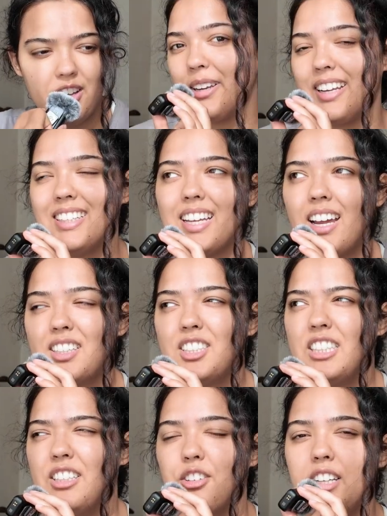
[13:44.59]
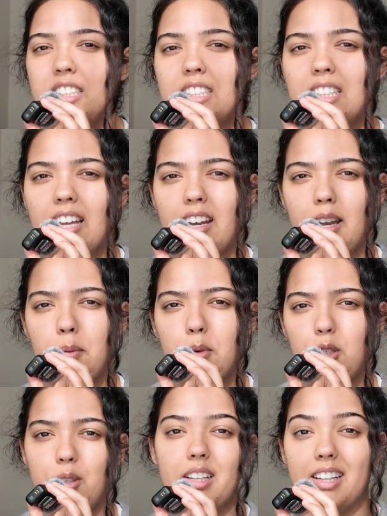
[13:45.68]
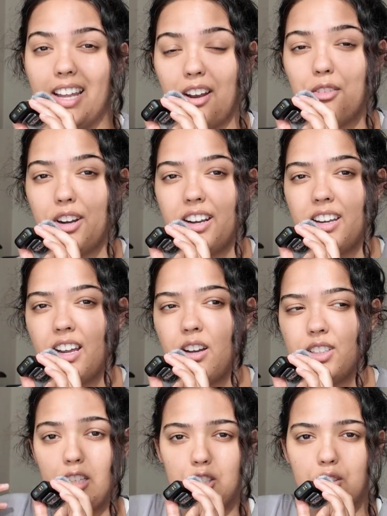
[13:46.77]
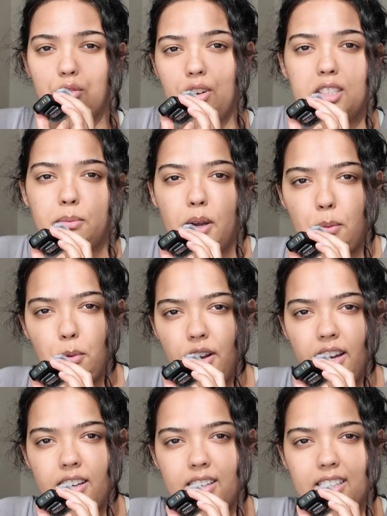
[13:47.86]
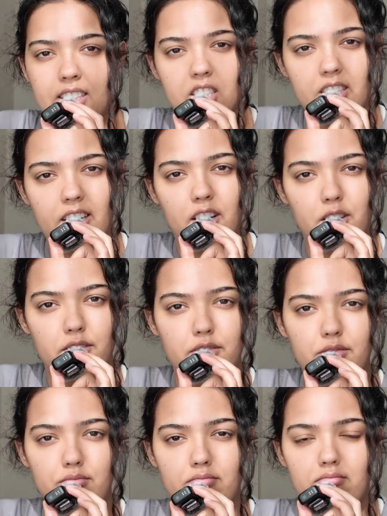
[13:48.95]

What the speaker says: but it's actually crazy that I'm doing that right now, like to rest my brain instead of